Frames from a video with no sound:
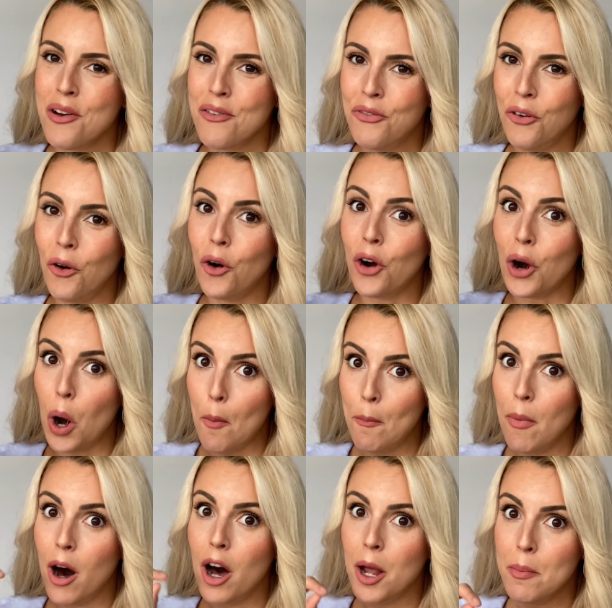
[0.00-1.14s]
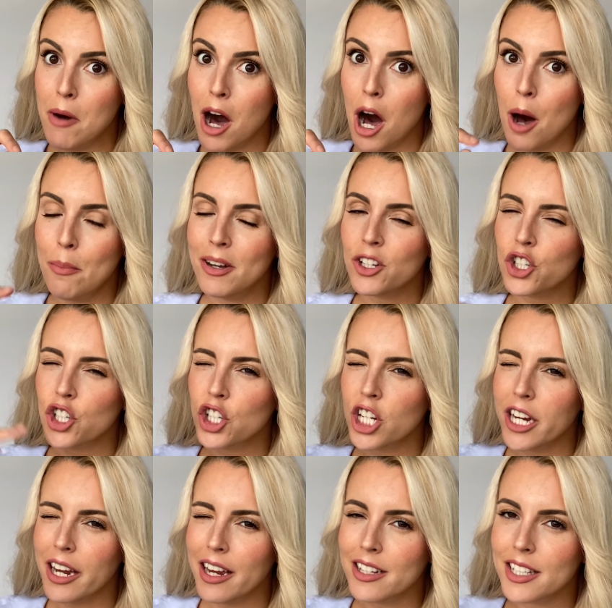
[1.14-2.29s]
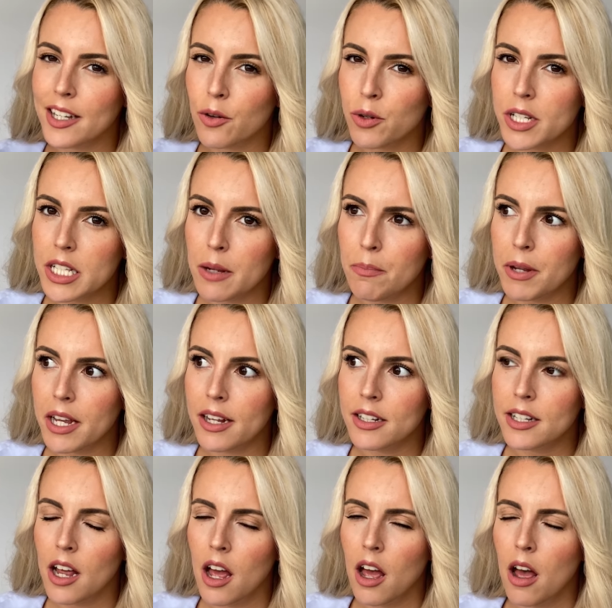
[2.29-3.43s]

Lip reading: for my mom, she is the recipient.